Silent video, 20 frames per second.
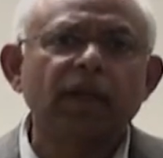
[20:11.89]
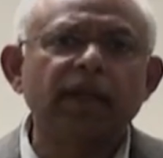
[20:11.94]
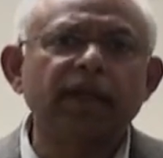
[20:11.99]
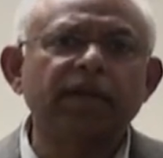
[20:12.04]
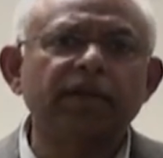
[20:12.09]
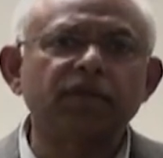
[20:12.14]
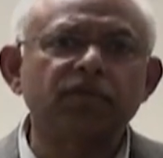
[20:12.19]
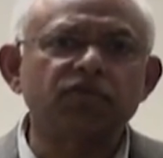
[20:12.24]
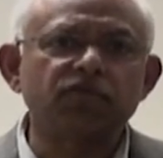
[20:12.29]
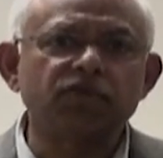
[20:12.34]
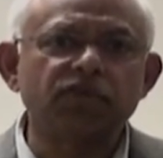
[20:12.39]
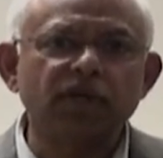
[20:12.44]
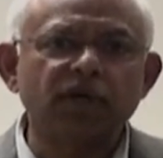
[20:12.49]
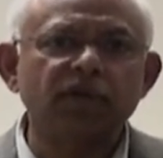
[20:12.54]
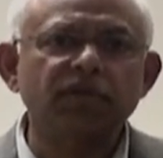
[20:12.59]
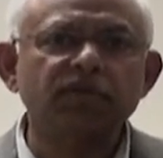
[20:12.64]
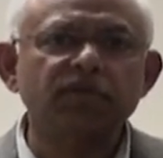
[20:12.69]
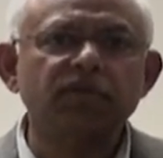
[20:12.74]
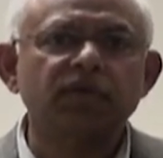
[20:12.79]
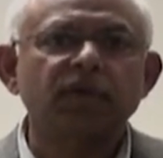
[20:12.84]
It is
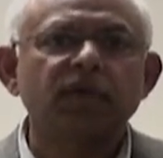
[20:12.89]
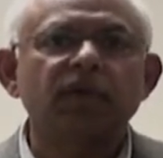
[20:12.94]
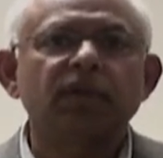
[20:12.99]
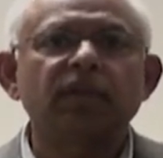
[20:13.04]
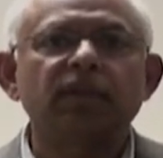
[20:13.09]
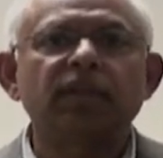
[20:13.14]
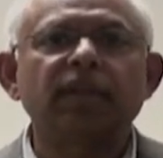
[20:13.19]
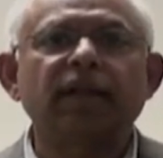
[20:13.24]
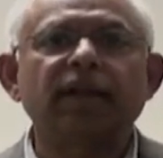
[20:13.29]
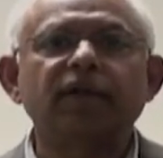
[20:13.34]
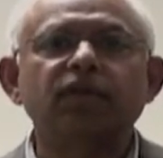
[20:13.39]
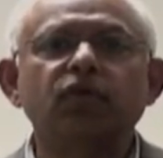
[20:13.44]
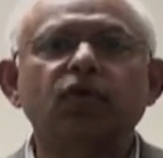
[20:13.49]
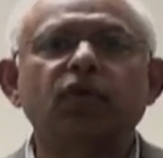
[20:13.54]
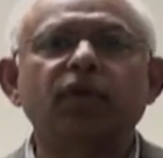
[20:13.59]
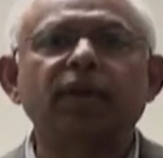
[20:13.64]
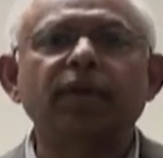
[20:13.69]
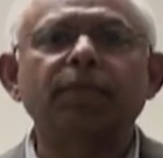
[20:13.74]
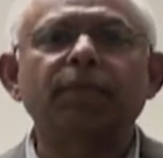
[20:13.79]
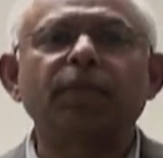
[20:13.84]
just that
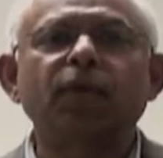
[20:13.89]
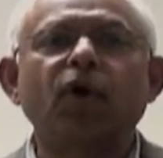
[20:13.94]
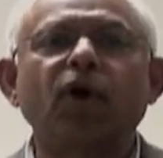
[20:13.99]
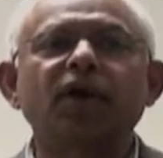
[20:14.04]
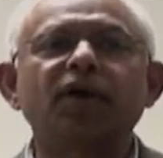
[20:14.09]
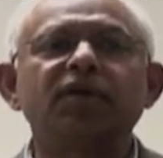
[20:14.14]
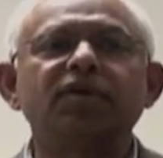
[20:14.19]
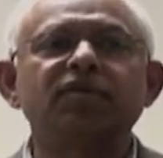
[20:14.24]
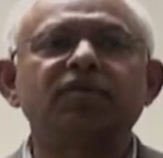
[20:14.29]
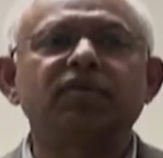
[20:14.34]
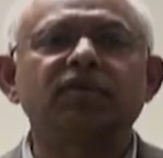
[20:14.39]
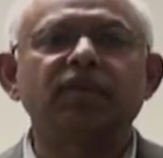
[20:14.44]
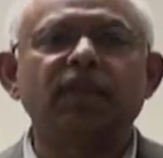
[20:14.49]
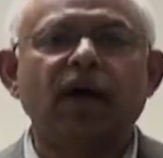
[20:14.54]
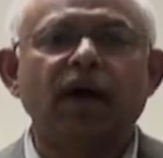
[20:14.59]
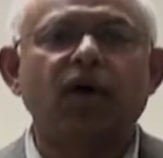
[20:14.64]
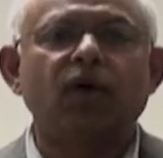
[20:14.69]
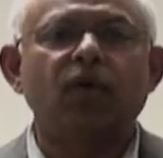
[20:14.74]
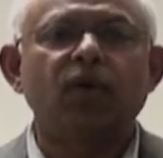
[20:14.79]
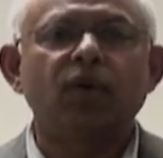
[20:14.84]
your employees
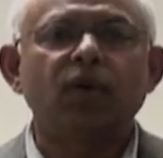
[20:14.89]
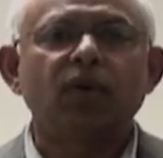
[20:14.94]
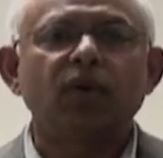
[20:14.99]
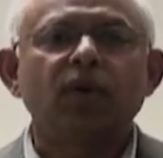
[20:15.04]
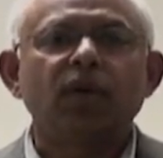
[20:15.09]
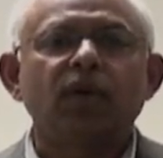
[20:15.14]
now